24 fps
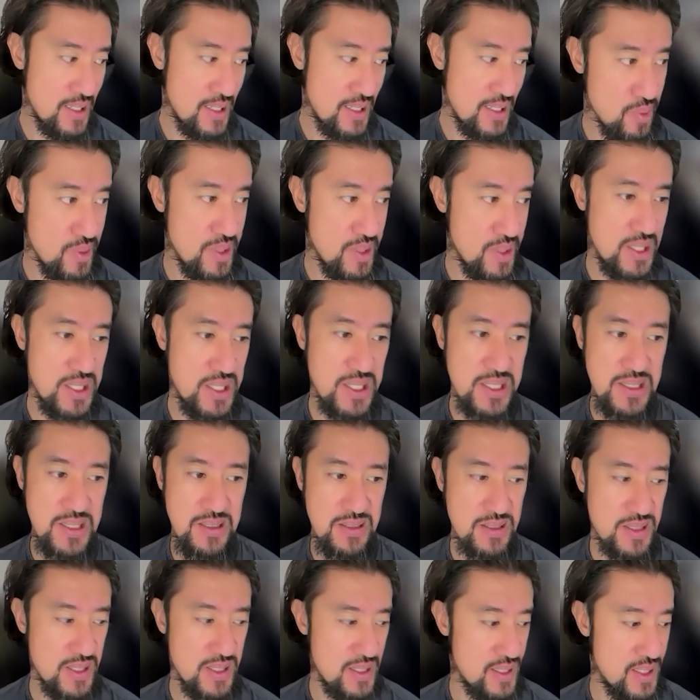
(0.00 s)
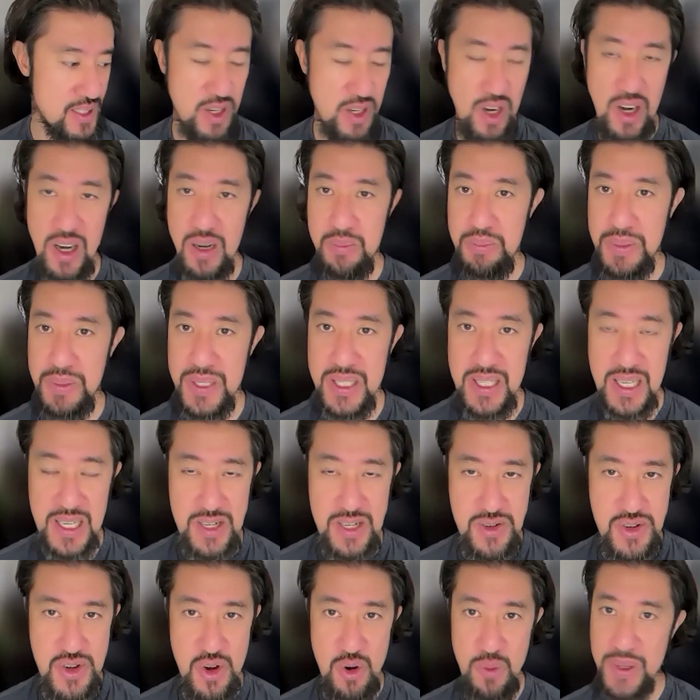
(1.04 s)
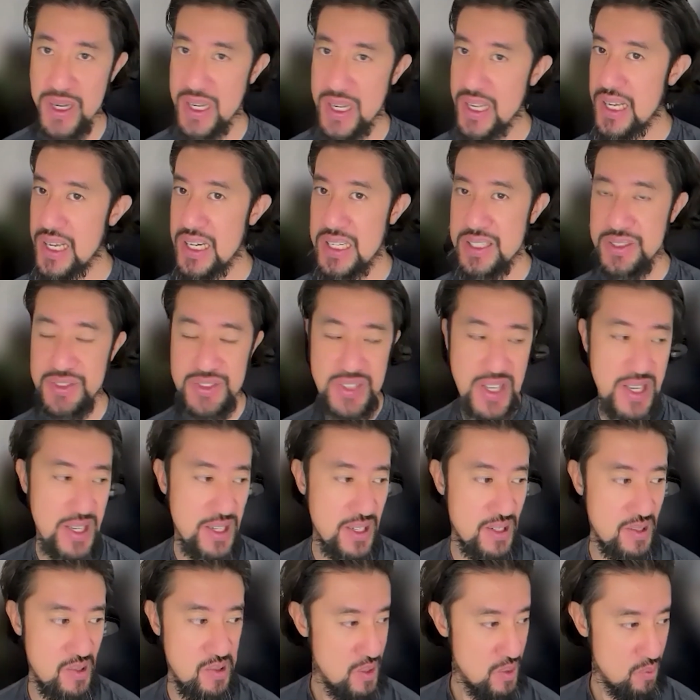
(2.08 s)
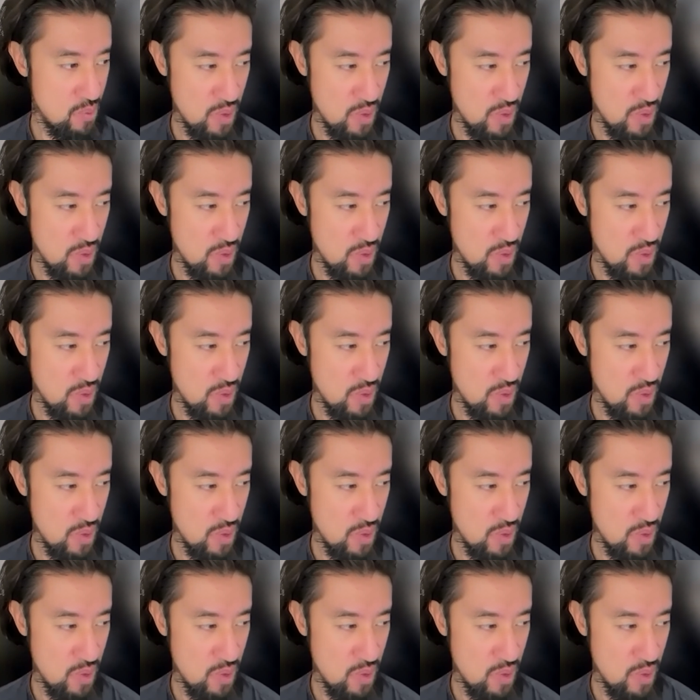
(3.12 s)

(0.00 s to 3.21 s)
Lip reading: How did he do it? Did he copy actually OpenAI's data?